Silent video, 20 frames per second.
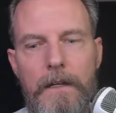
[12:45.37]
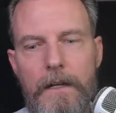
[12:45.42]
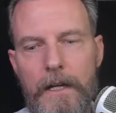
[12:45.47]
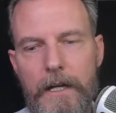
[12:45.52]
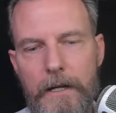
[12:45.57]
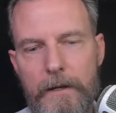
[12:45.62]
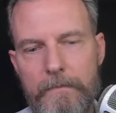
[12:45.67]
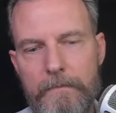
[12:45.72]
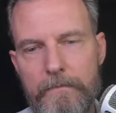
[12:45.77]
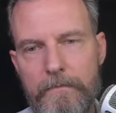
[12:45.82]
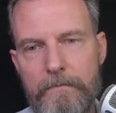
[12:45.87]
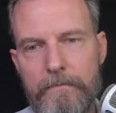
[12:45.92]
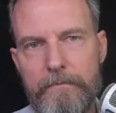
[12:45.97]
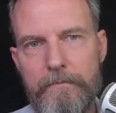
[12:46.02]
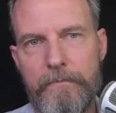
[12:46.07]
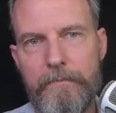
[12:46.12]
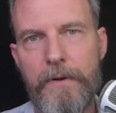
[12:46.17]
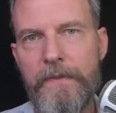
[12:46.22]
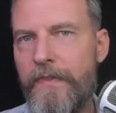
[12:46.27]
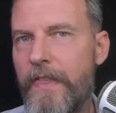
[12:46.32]

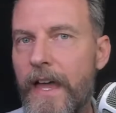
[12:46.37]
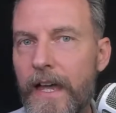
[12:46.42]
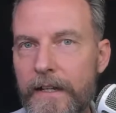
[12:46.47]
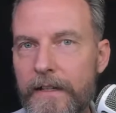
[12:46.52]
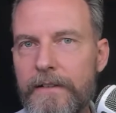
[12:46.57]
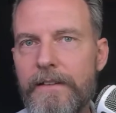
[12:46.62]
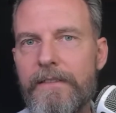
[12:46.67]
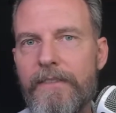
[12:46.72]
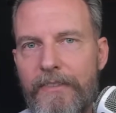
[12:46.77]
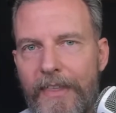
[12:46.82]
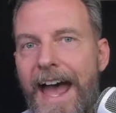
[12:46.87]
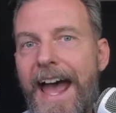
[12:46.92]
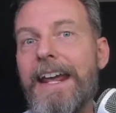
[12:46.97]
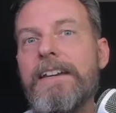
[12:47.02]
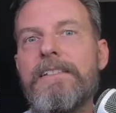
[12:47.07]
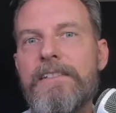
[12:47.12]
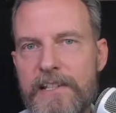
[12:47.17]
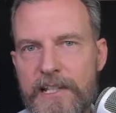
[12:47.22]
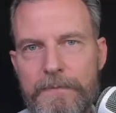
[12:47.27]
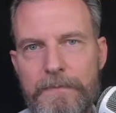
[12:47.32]
But then
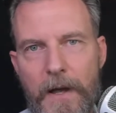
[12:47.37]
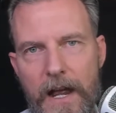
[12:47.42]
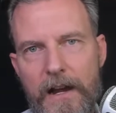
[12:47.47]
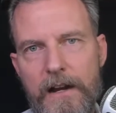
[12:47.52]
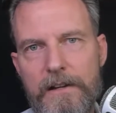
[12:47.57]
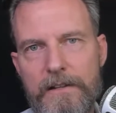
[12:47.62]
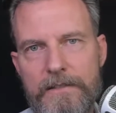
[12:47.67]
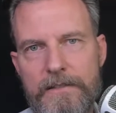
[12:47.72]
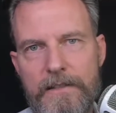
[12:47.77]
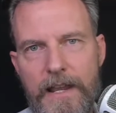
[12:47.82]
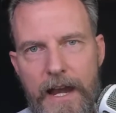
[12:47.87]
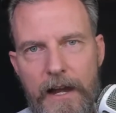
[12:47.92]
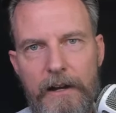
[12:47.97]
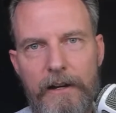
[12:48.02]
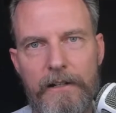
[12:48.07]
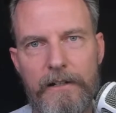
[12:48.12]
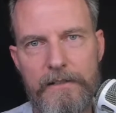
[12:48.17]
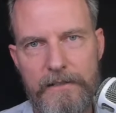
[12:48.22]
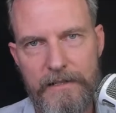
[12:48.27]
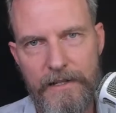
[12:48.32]
that inspires
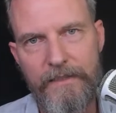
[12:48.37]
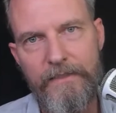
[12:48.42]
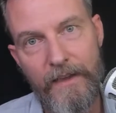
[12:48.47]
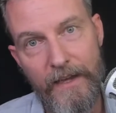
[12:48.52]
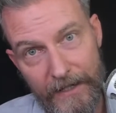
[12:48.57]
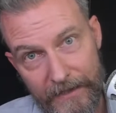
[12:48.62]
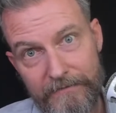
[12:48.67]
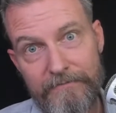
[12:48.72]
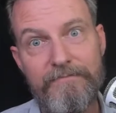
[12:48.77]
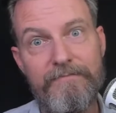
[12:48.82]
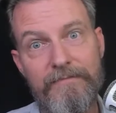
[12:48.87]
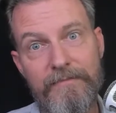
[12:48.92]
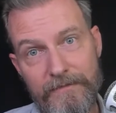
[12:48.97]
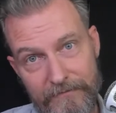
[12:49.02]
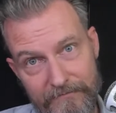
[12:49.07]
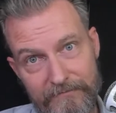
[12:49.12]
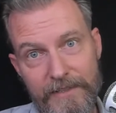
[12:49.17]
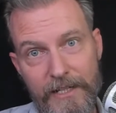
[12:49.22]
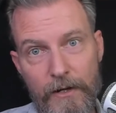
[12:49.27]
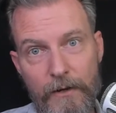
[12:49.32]
Eric to then,
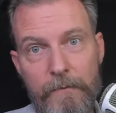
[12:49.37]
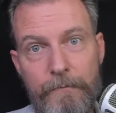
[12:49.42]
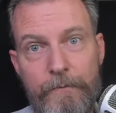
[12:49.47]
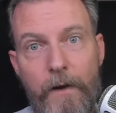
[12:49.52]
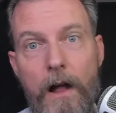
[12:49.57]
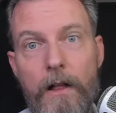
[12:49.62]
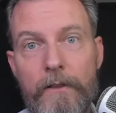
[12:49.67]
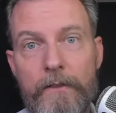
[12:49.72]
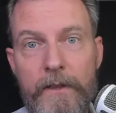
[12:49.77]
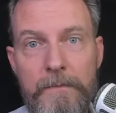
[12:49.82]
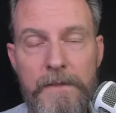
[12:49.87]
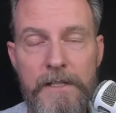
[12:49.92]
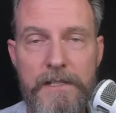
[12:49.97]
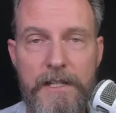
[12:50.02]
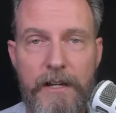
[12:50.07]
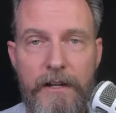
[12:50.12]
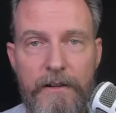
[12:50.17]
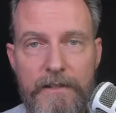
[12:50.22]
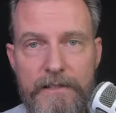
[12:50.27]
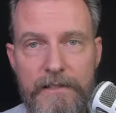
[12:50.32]
follow them to
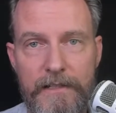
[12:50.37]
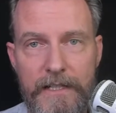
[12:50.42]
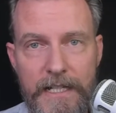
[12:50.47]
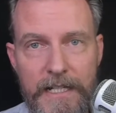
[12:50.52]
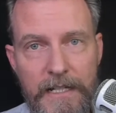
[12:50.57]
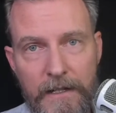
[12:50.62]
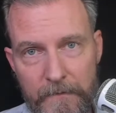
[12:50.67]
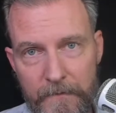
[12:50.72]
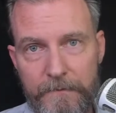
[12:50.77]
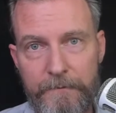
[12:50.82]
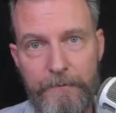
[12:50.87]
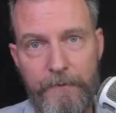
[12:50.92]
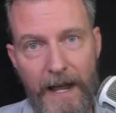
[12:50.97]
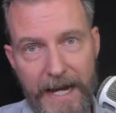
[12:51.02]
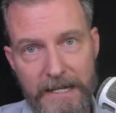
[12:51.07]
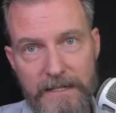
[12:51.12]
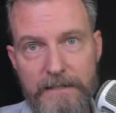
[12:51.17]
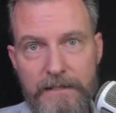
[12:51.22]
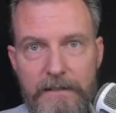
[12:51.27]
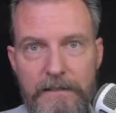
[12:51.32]
Tirys Lean and
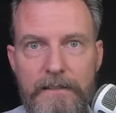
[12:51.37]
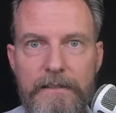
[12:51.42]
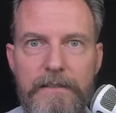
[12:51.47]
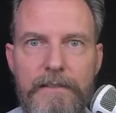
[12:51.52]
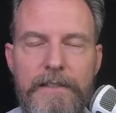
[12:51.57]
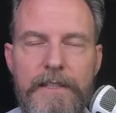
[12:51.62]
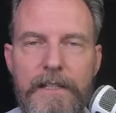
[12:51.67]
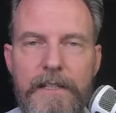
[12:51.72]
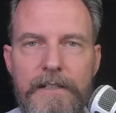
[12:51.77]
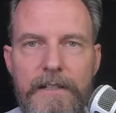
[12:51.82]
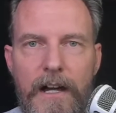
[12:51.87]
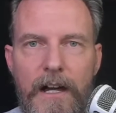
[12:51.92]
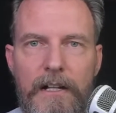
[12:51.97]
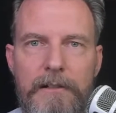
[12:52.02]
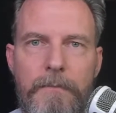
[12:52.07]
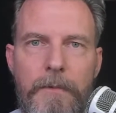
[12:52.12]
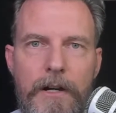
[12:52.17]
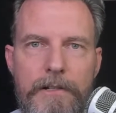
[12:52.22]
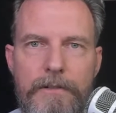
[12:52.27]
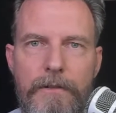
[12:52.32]
fight the
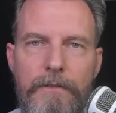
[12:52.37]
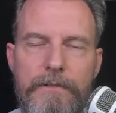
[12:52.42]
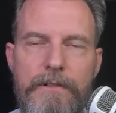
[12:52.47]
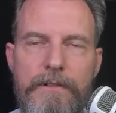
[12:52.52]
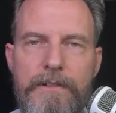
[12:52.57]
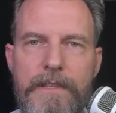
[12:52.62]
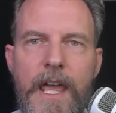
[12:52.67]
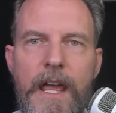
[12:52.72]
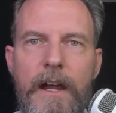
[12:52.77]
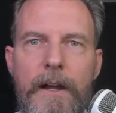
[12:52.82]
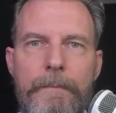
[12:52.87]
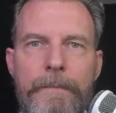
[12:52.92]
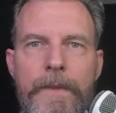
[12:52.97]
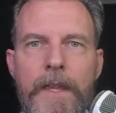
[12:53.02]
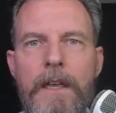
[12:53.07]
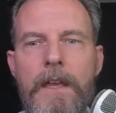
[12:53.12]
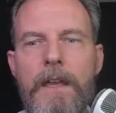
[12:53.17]
Nockmaar soldiers there.